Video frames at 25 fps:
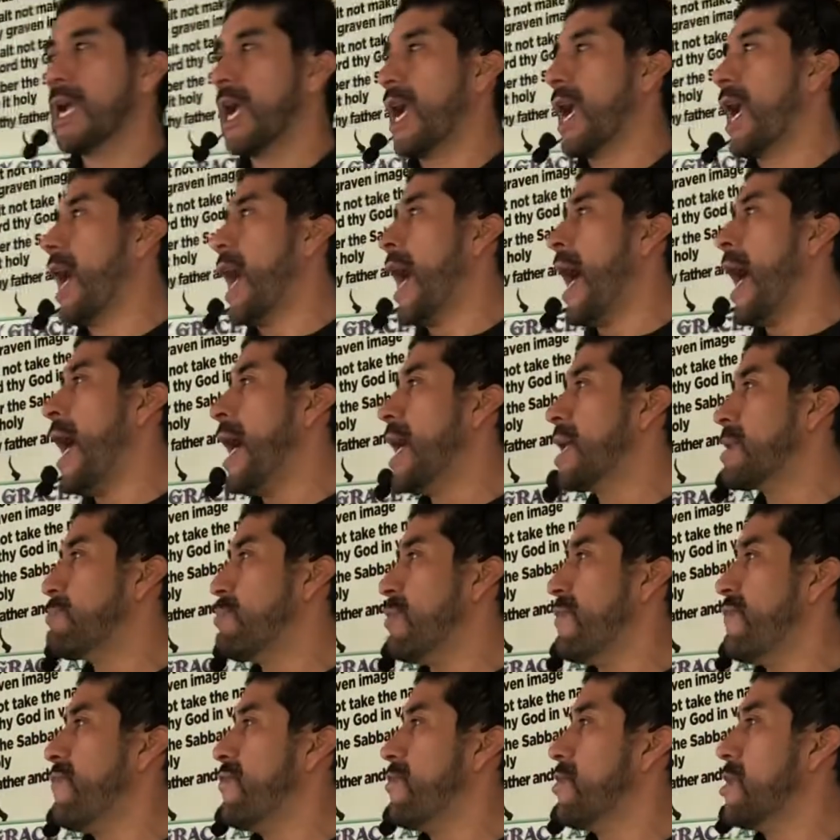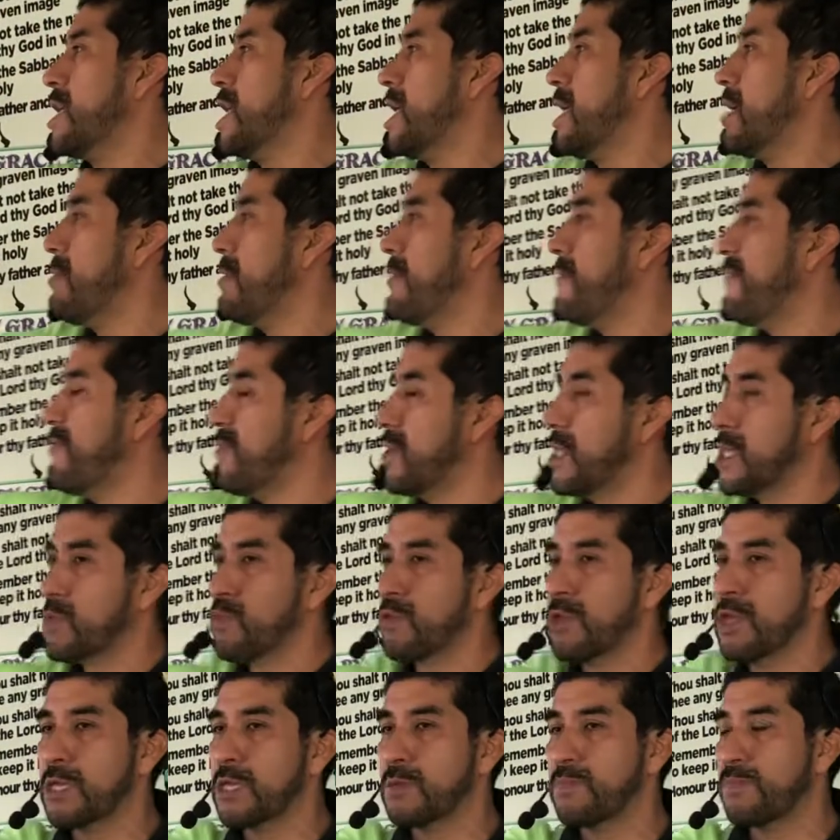God, before he even finished
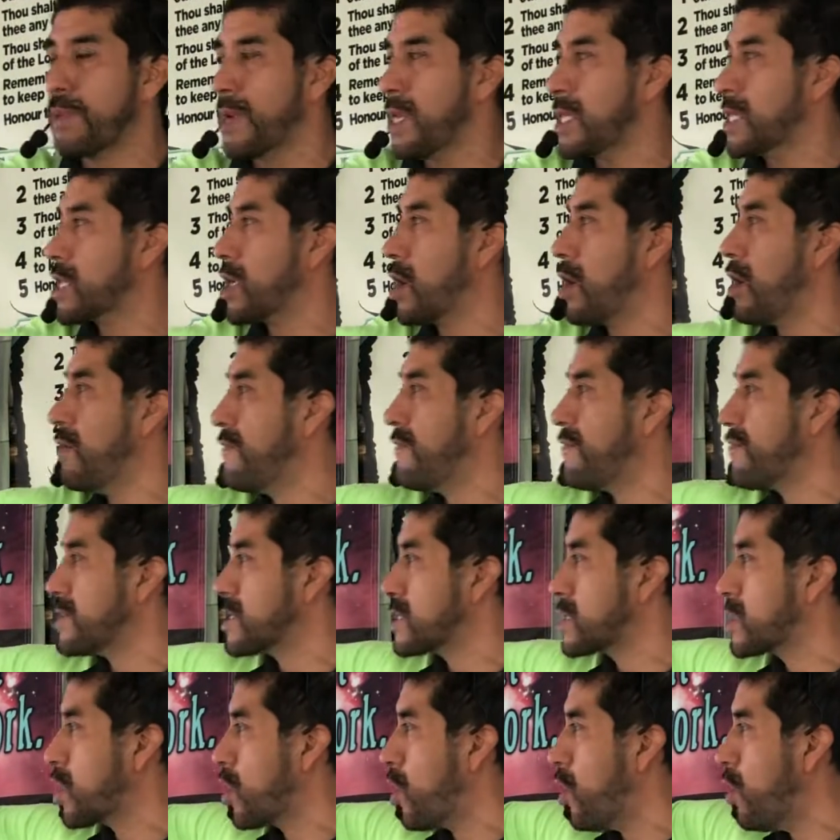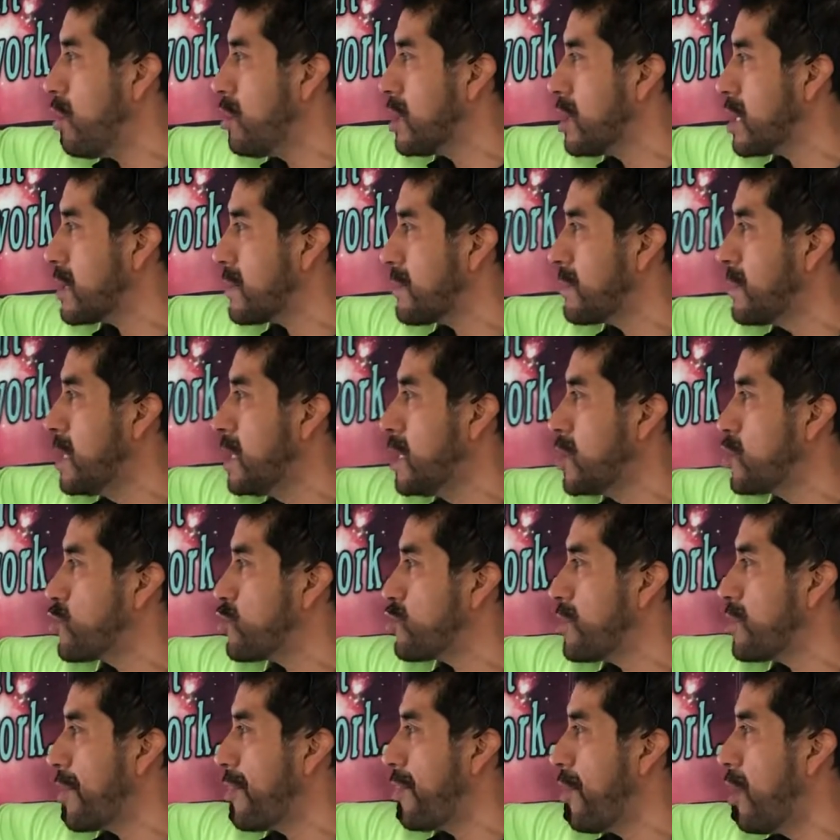with his press conference, called him to
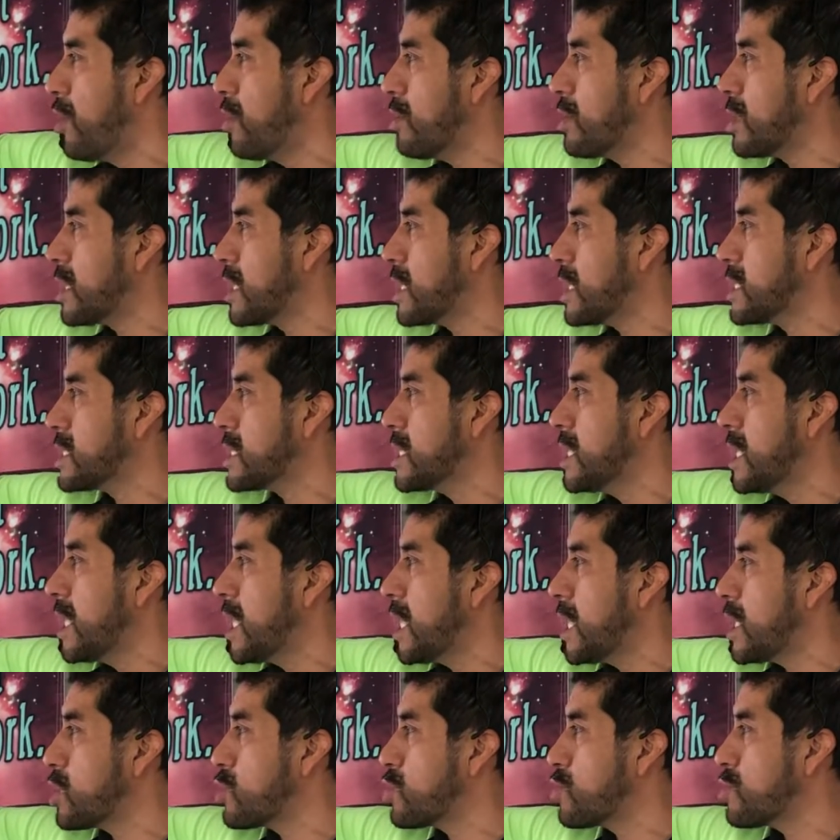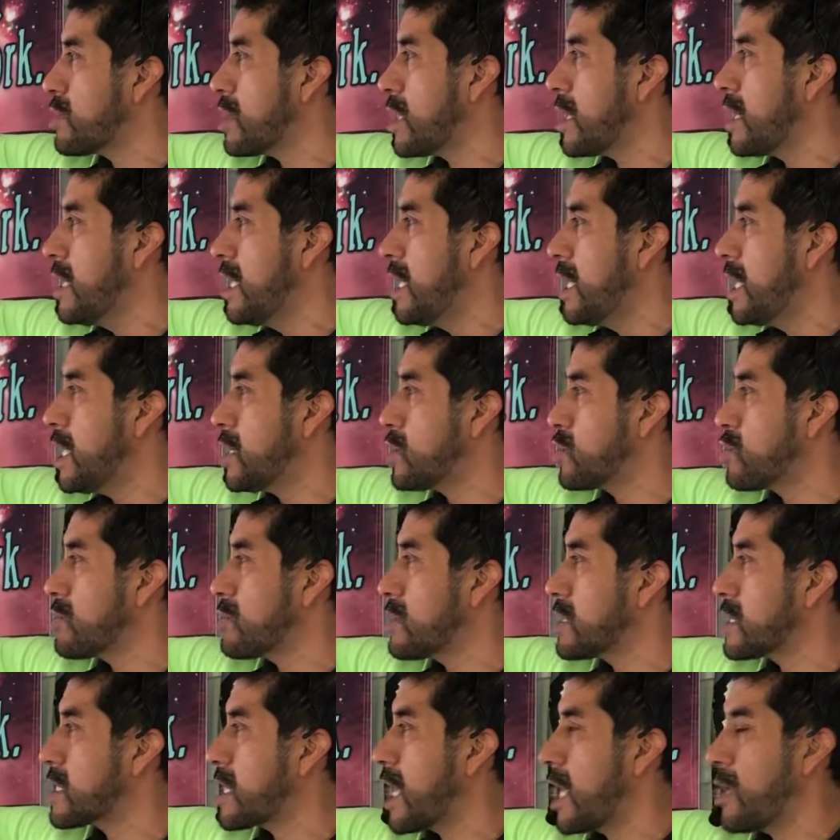the donkeys and to the, and to the
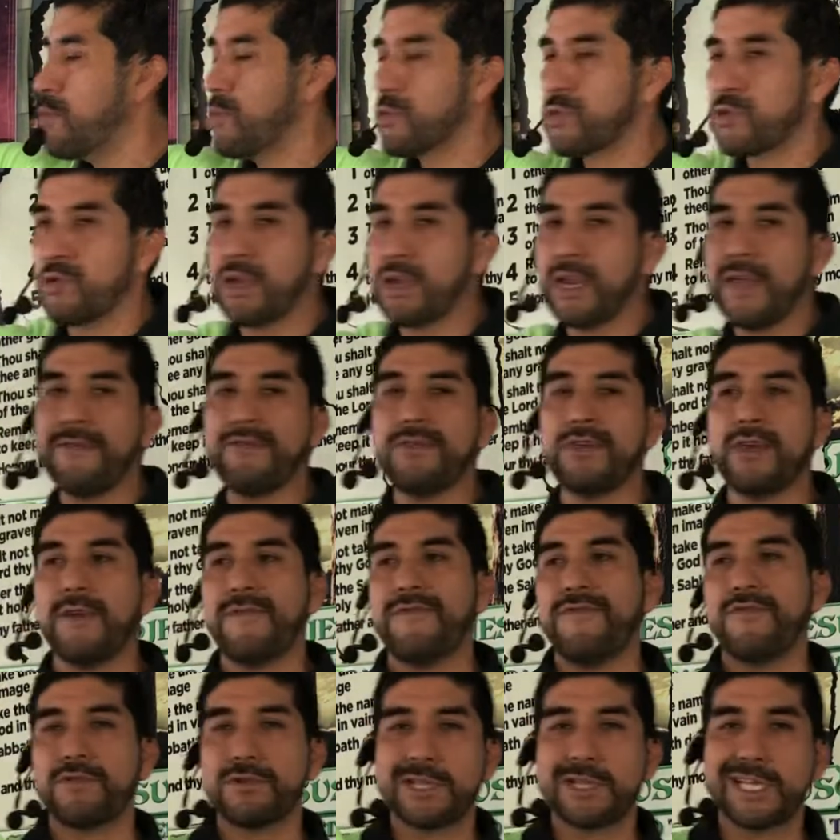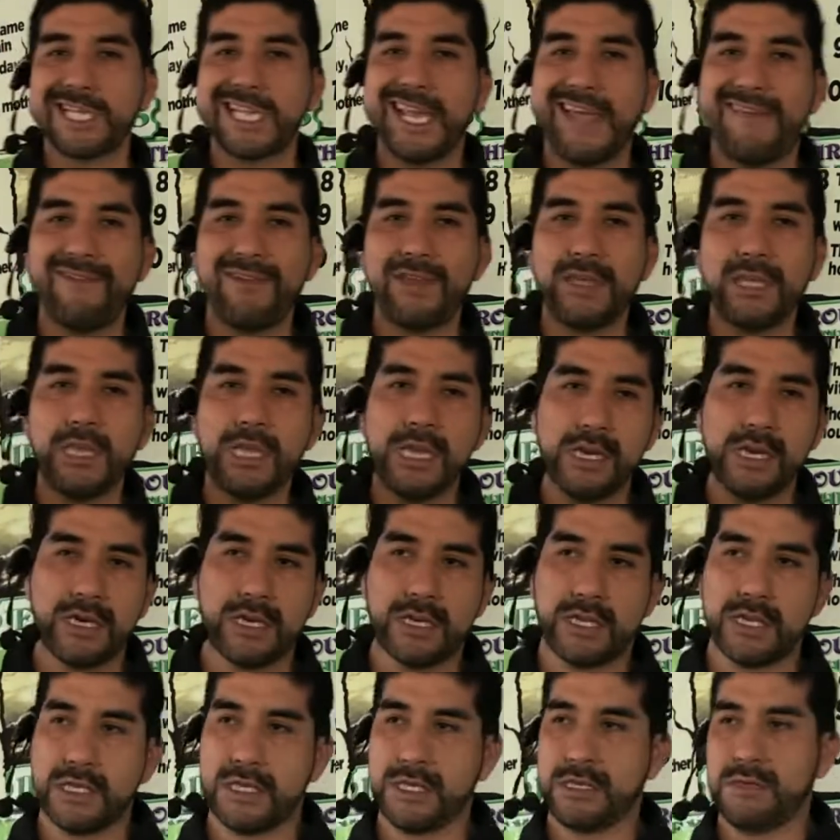stable to live there for seven
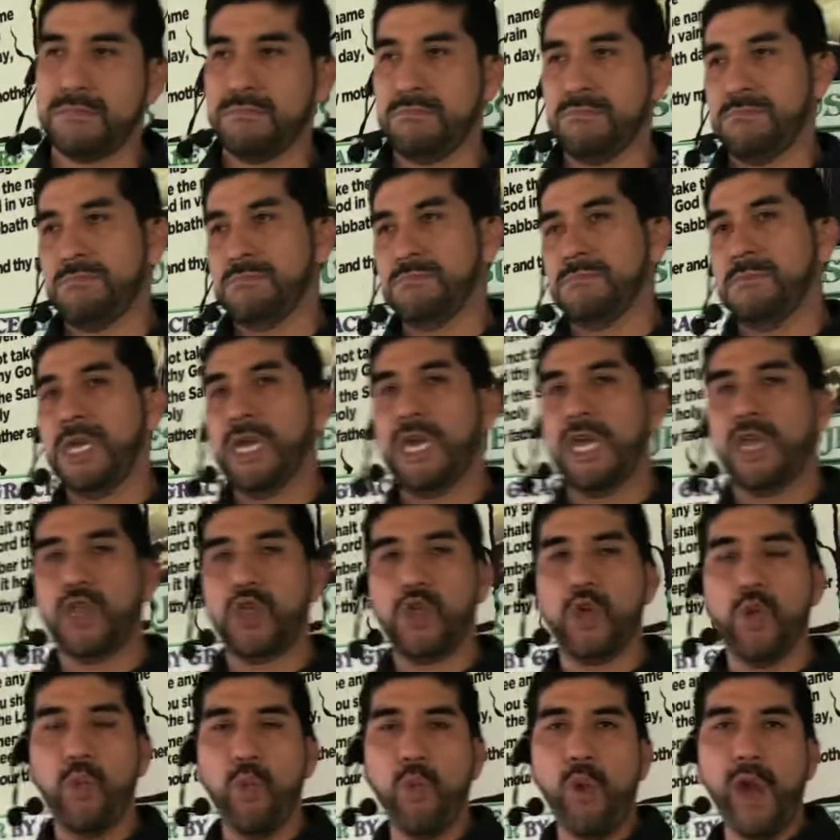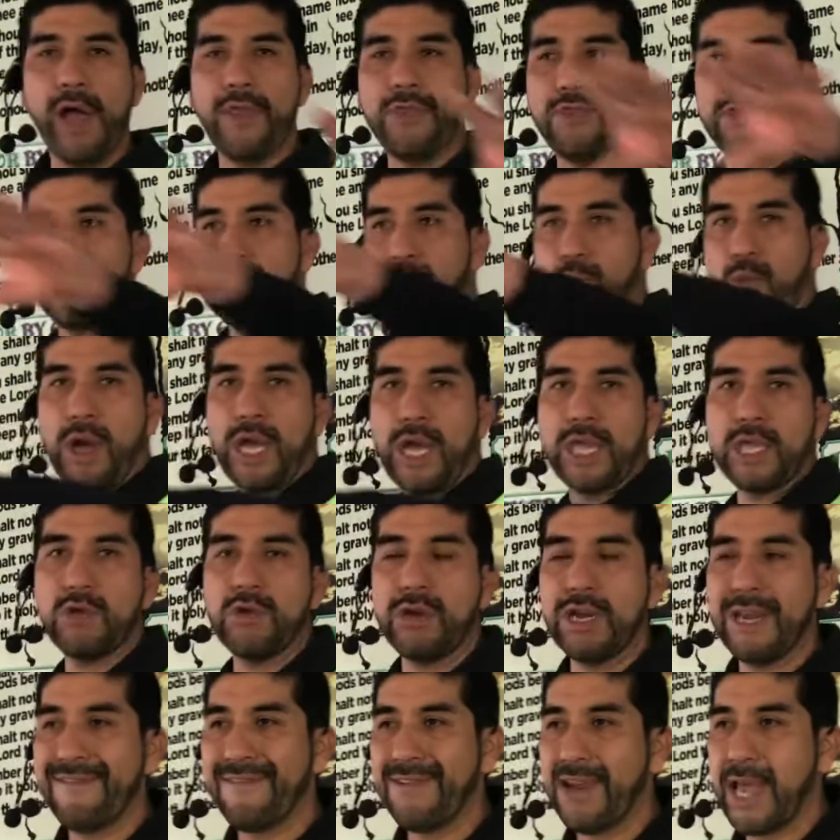years and you wonder why you
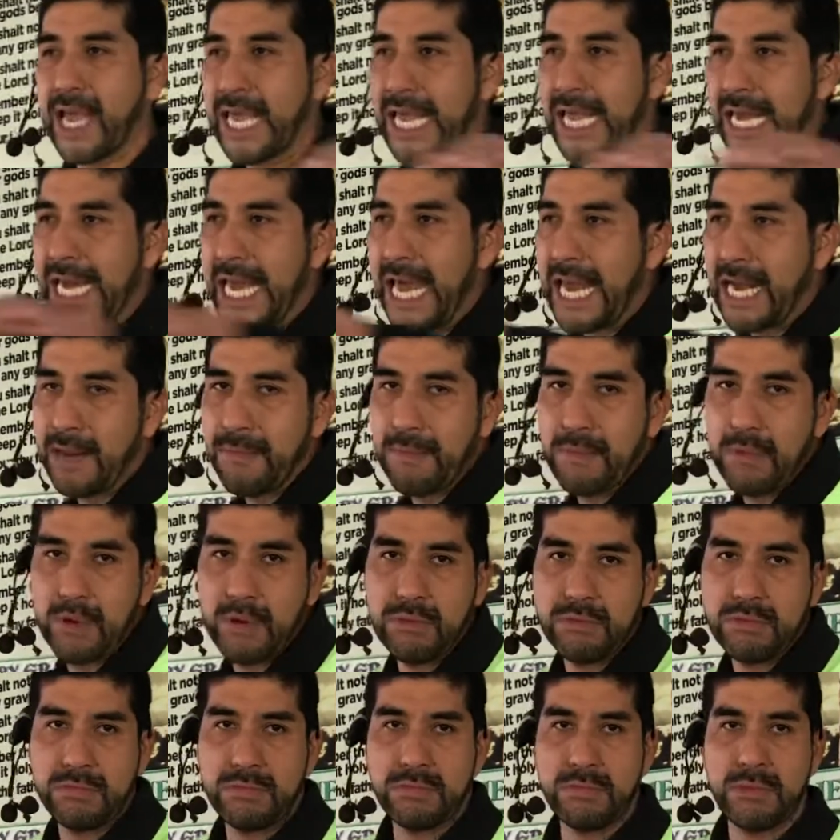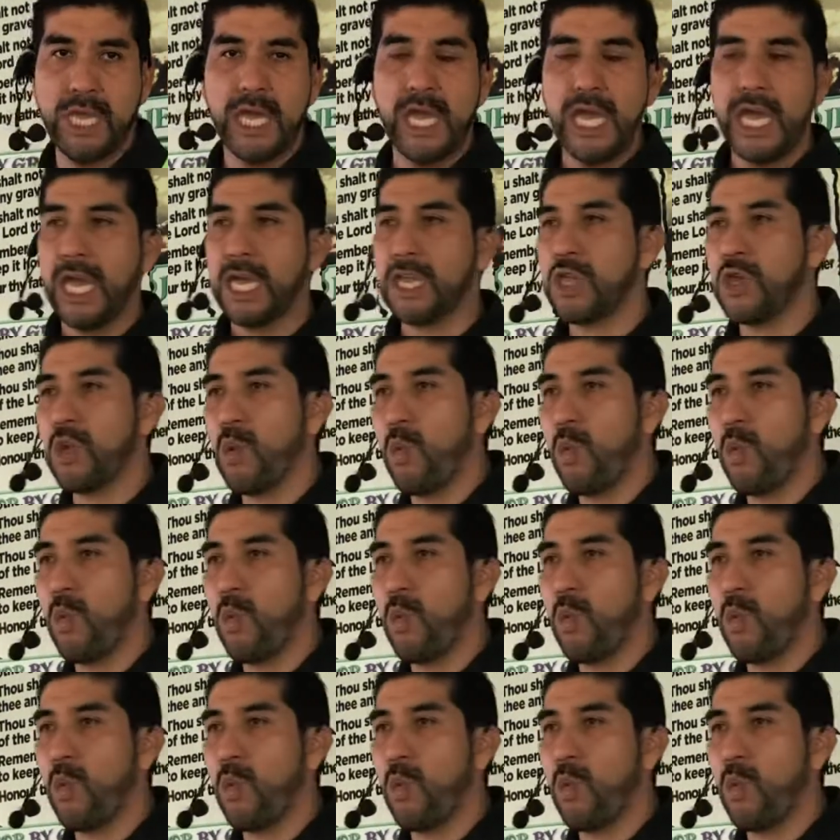live like an animal, and you